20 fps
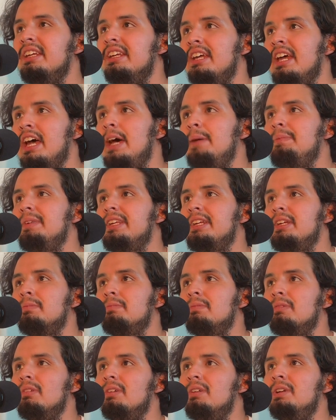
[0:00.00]
Happy
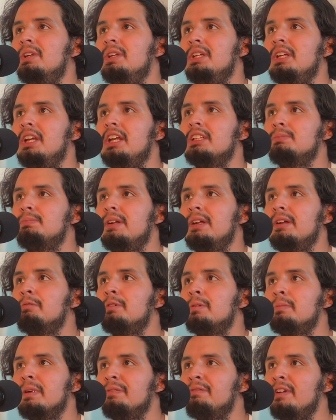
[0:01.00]
Gilmore. It's probably one
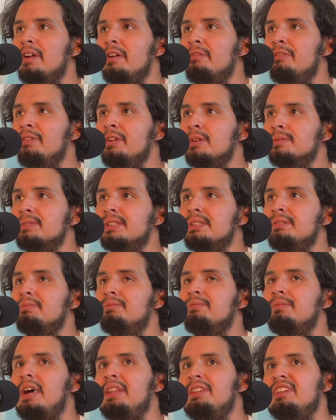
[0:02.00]
of my favorite films, and
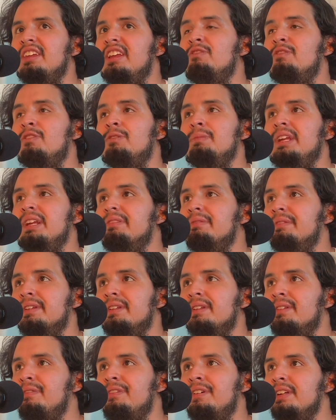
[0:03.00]
I think for me, one of
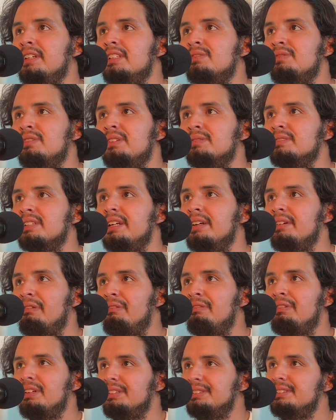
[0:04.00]
the funniest films I ever
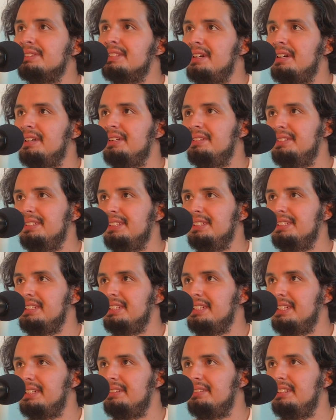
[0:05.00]
fucking saw.
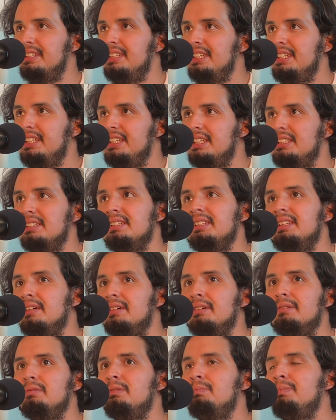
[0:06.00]
Yeah. And you
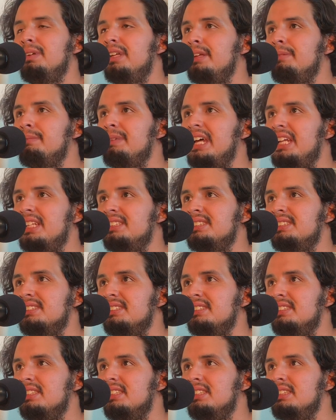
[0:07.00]
know, Billy
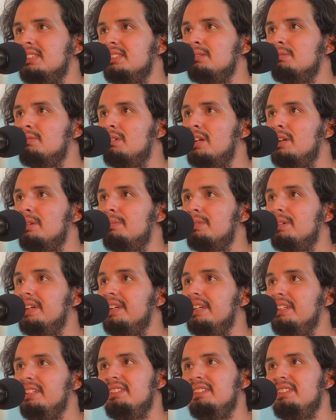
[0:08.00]
Madison to Waterboy.